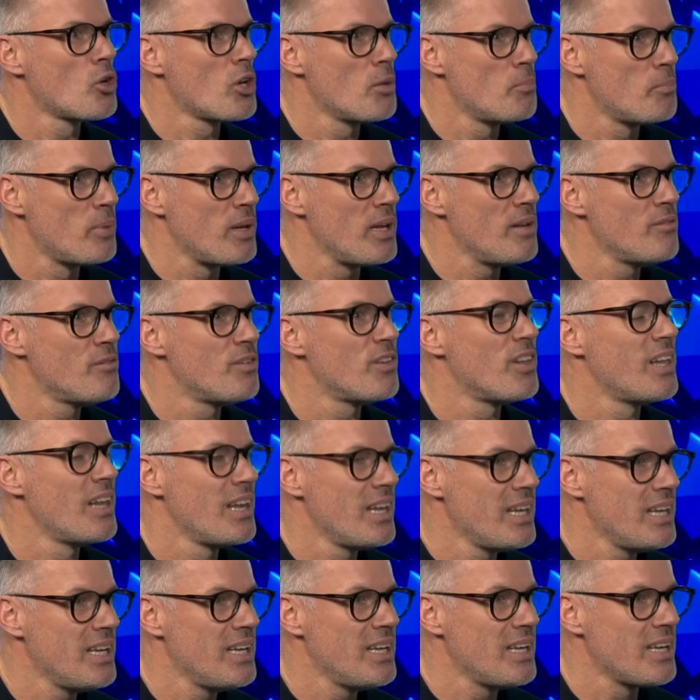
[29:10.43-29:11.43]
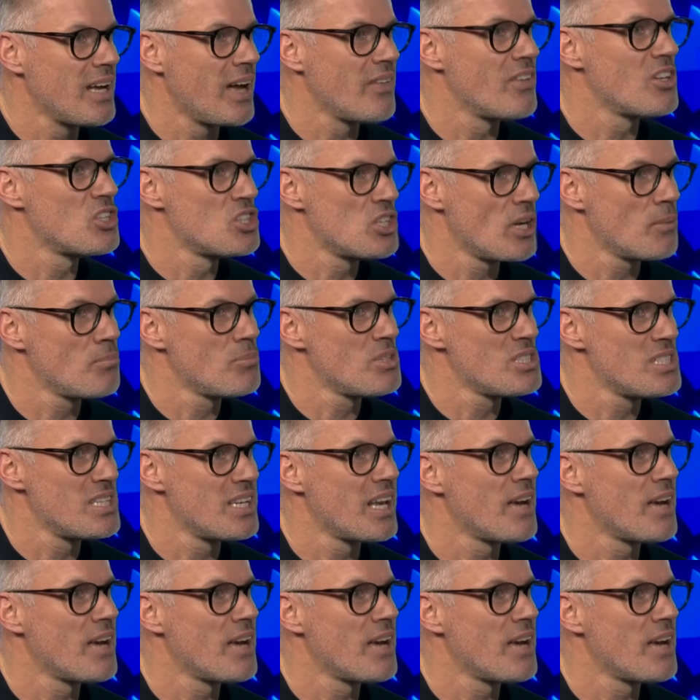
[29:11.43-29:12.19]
are competing for the league and the Champions